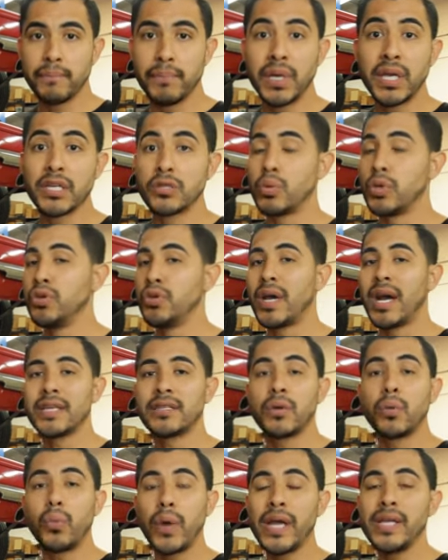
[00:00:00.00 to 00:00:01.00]
Because when you guys
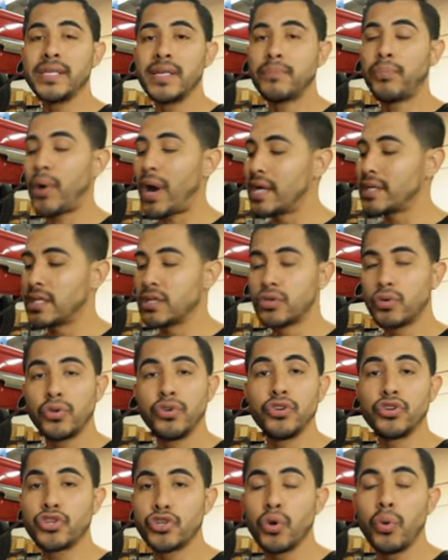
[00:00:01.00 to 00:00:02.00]
are raising prices or
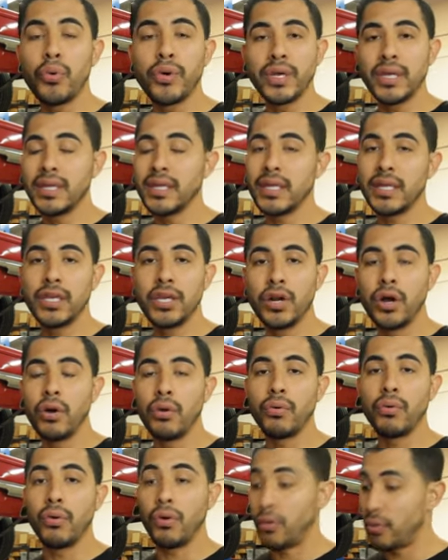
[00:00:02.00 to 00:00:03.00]
you're showing,
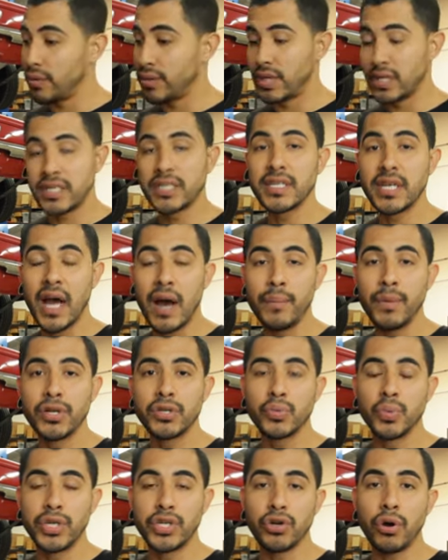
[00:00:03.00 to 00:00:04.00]
oh, this is how
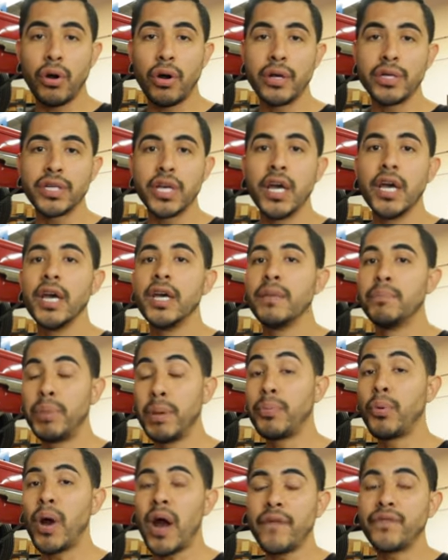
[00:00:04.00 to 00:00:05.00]
much we charge,
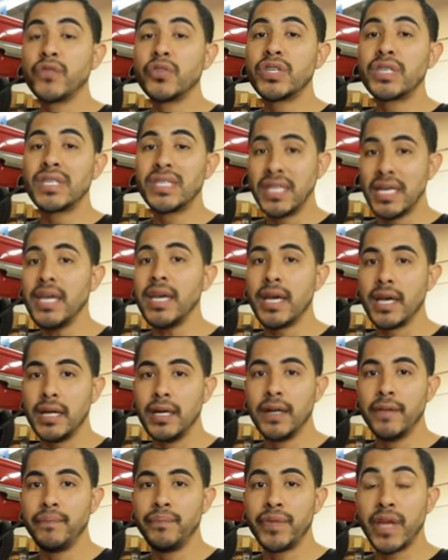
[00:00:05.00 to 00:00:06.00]
people have to see
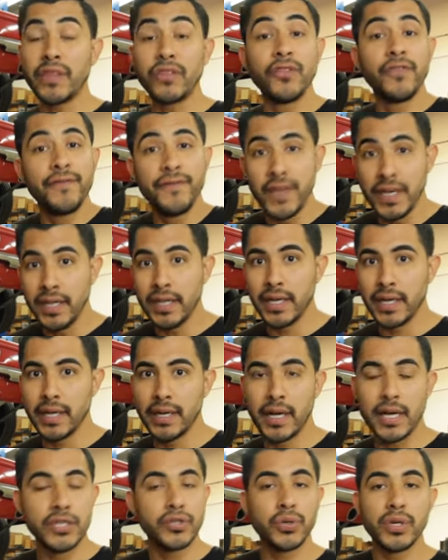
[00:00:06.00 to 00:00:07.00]
it. They have to feel it.
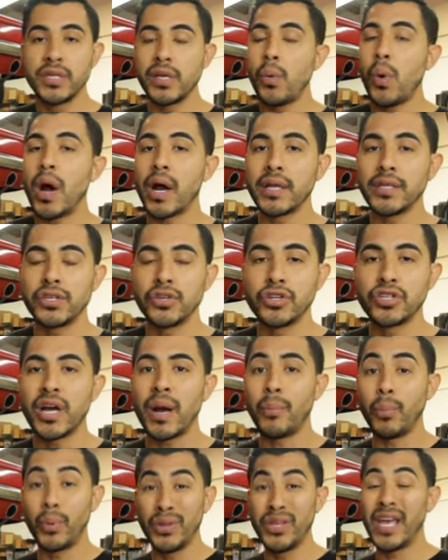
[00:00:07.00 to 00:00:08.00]
As soon as they walk into your
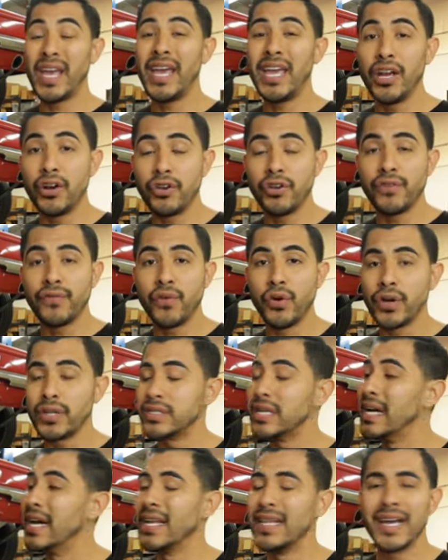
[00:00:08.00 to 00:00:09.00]
shop, when they hear your voice,
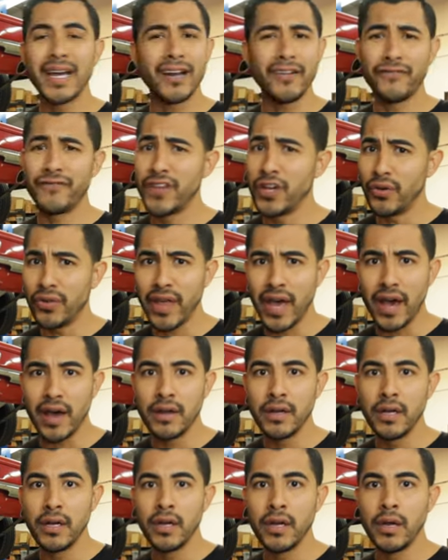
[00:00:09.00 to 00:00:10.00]
they got to feel
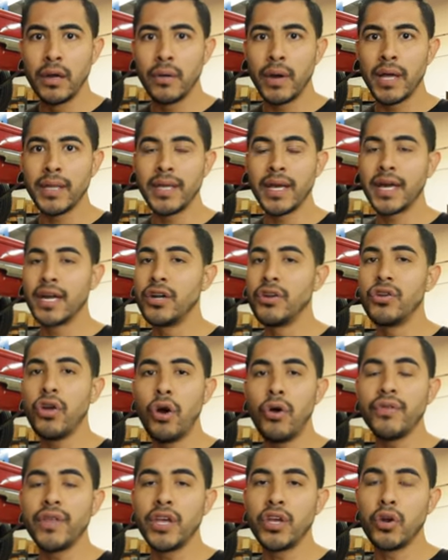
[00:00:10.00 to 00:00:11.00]
that, right? They got to
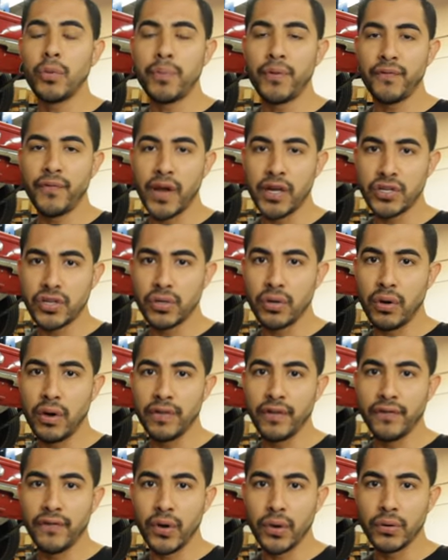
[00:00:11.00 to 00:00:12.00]
know that you're a professional on
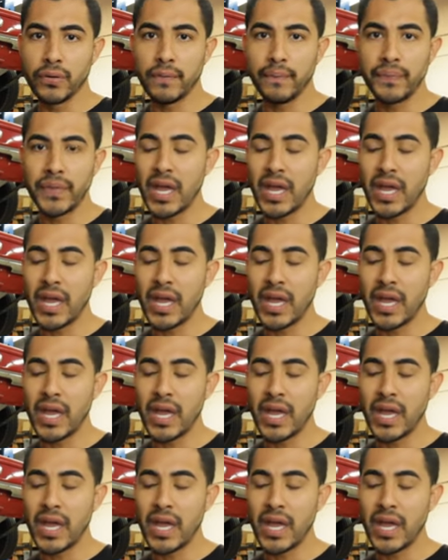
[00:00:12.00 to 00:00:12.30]
the phone.